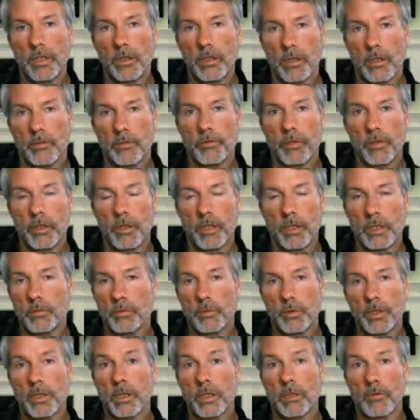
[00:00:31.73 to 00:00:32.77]
offerings,
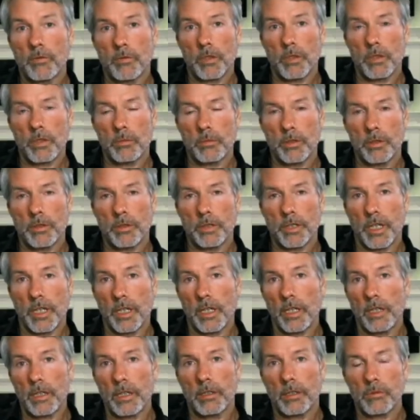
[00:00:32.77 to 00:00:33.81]
with convertible
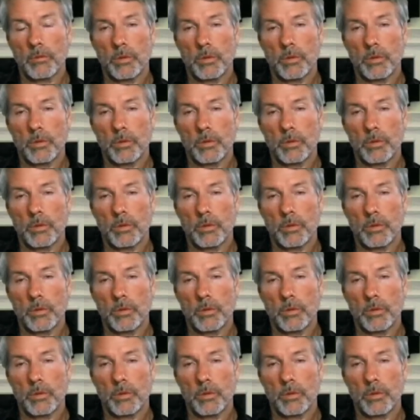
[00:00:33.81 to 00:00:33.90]
debt,